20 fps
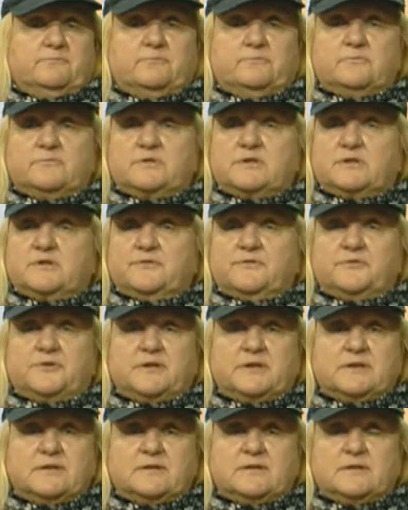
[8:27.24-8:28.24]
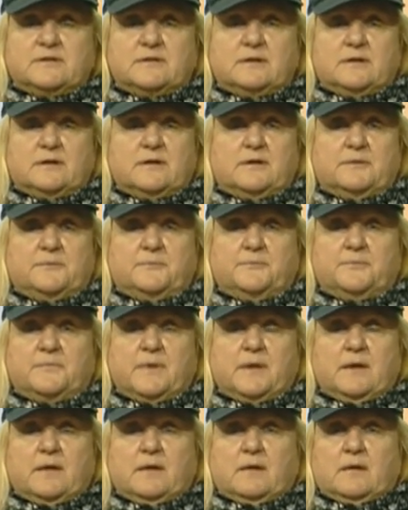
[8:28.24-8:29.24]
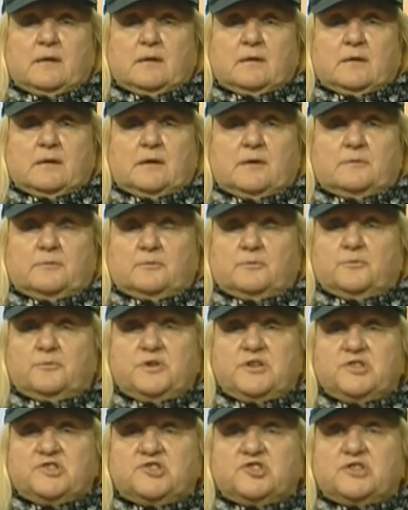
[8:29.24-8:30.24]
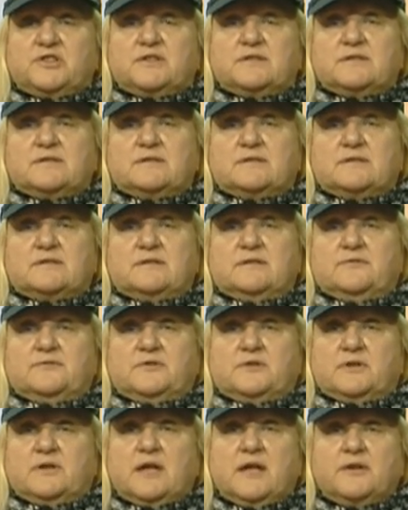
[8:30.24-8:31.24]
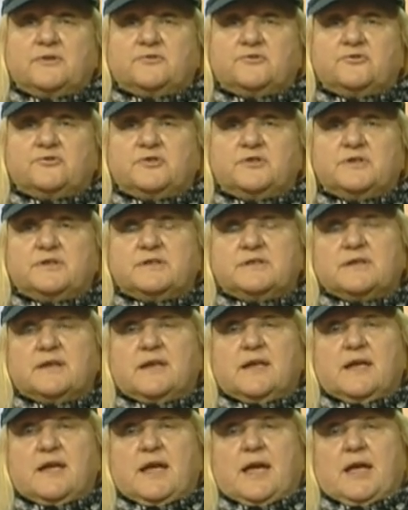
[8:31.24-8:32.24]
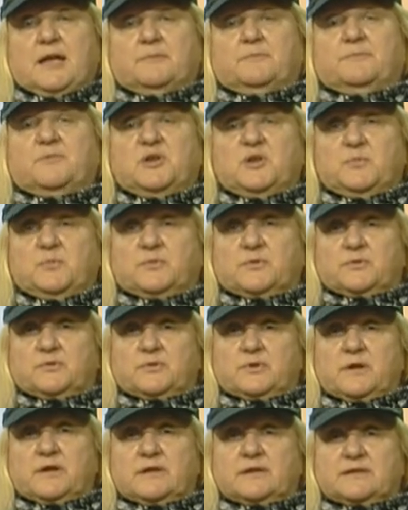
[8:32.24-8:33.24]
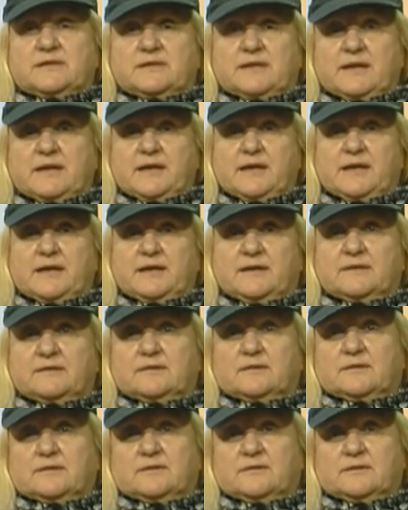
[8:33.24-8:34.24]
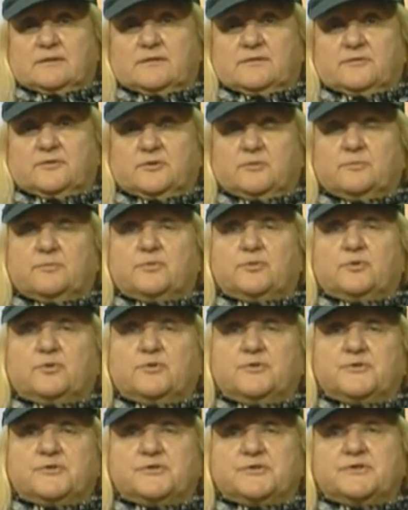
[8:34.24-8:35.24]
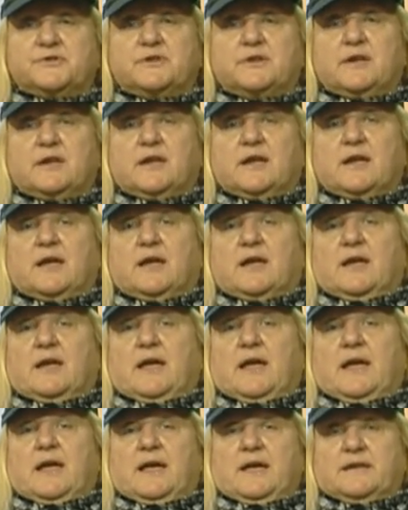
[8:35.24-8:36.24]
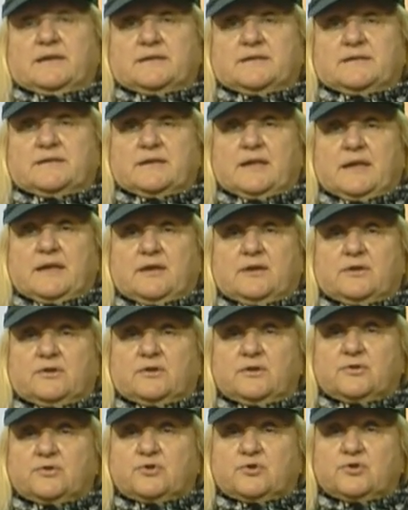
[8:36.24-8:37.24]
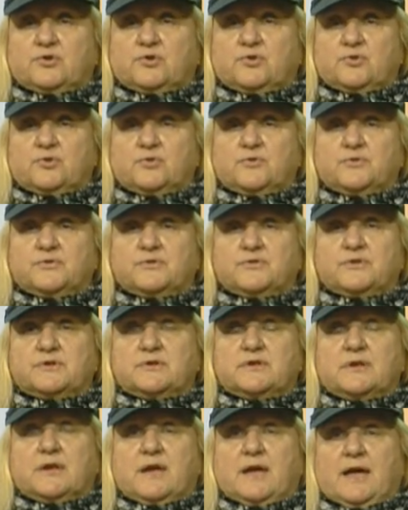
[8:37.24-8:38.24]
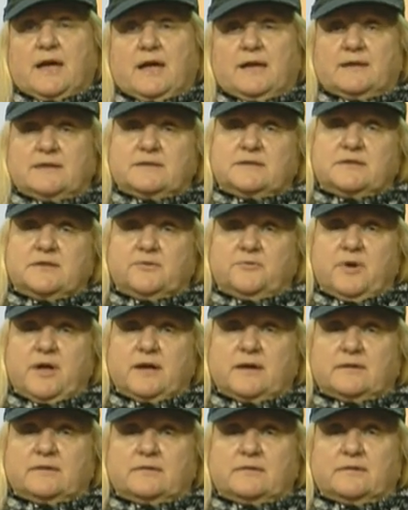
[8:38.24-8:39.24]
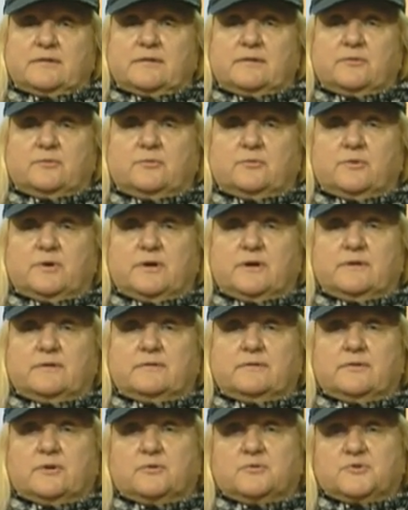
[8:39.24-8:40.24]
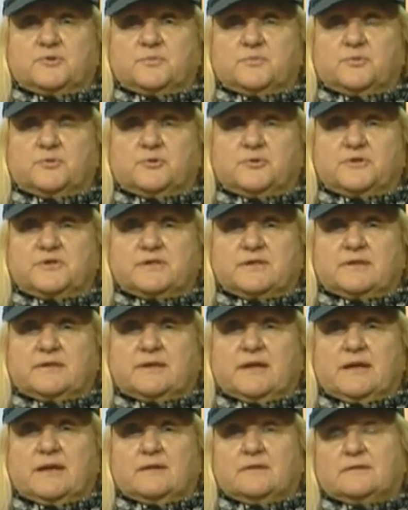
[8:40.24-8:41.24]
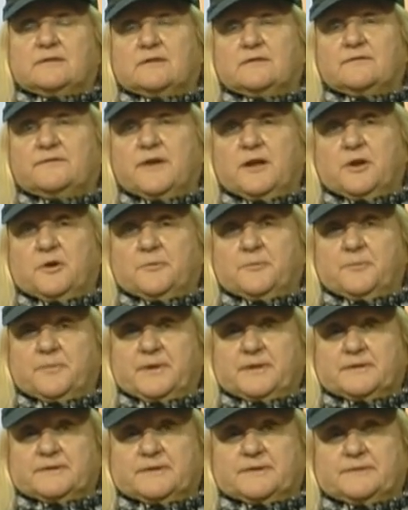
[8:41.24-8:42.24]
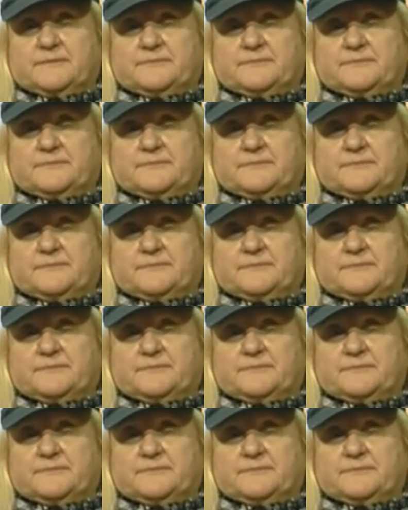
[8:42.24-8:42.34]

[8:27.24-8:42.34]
different regions, different countries, and people select different books as they choose and interact with those books in their development.